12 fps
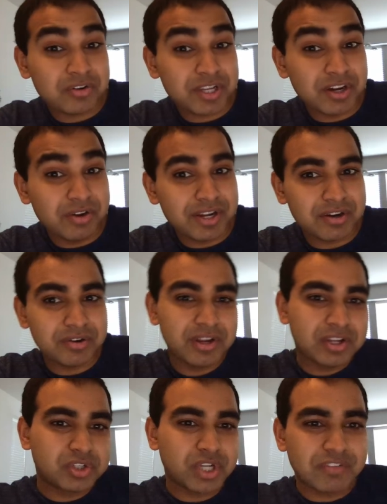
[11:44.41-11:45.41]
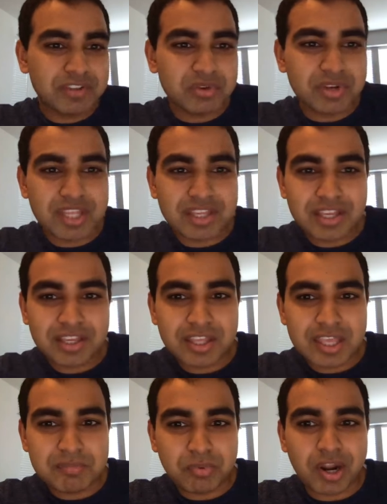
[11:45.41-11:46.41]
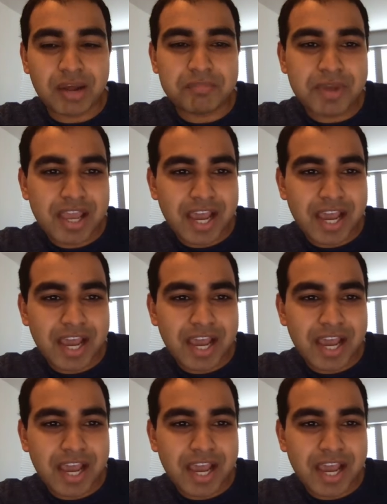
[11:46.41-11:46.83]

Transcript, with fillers: iterator should have a unique key prop.